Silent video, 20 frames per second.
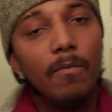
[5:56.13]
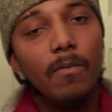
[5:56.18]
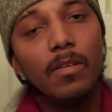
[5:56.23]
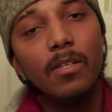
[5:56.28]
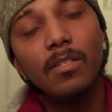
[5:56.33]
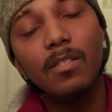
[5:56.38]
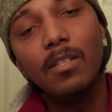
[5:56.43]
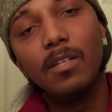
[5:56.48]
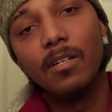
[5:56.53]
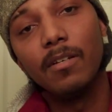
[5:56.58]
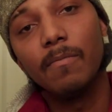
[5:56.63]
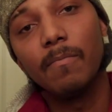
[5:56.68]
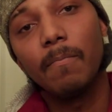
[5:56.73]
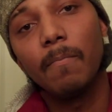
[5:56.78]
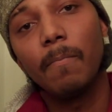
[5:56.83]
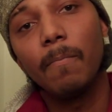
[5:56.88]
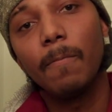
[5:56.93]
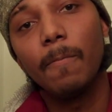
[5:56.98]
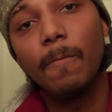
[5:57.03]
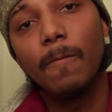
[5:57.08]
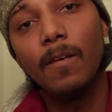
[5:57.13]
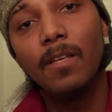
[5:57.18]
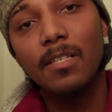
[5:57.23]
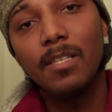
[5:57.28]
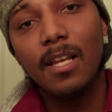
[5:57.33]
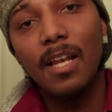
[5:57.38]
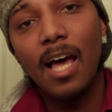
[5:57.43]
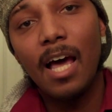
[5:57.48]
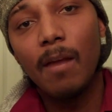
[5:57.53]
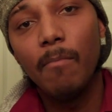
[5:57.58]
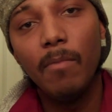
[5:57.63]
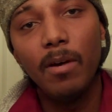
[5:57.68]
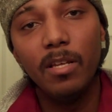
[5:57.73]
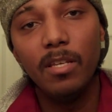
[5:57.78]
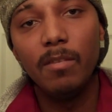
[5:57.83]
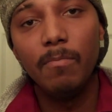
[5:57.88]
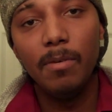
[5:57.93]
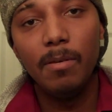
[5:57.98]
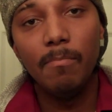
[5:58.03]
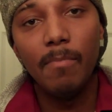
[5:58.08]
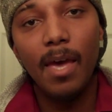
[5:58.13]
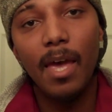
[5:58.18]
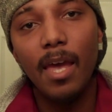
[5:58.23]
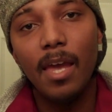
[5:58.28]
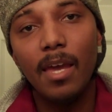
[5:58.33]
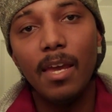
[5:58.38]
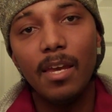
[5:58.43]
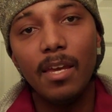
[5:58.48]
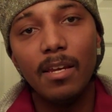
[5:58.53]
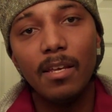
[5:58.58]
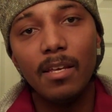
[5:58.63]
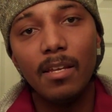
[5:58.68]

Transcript: look, it's a lot of money to be made